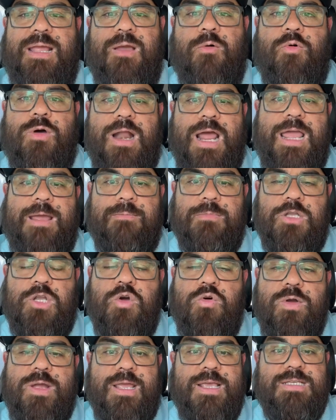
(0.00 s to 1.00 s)
And what I am
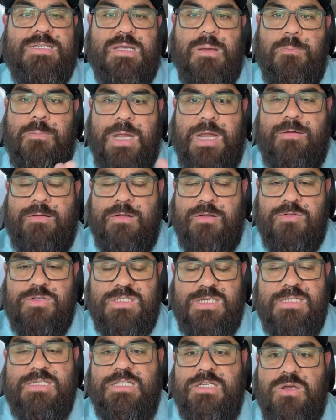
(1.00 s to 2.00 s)
doing is comparing those
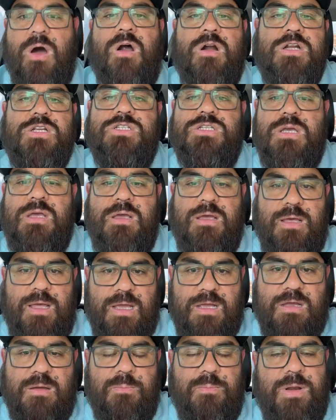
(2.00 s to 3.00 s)
CTRs
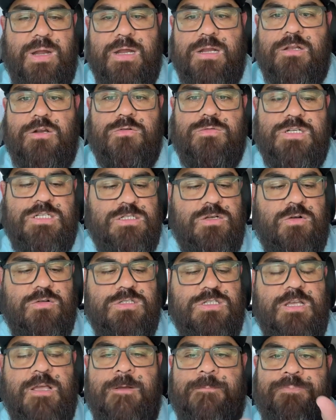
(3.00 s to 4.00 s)
and comparing the
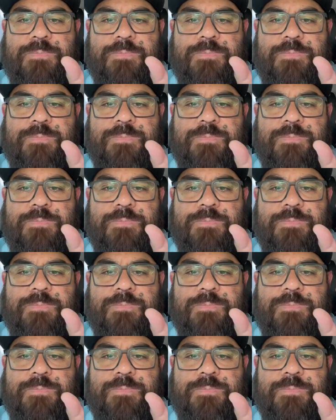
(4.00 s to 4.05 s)
results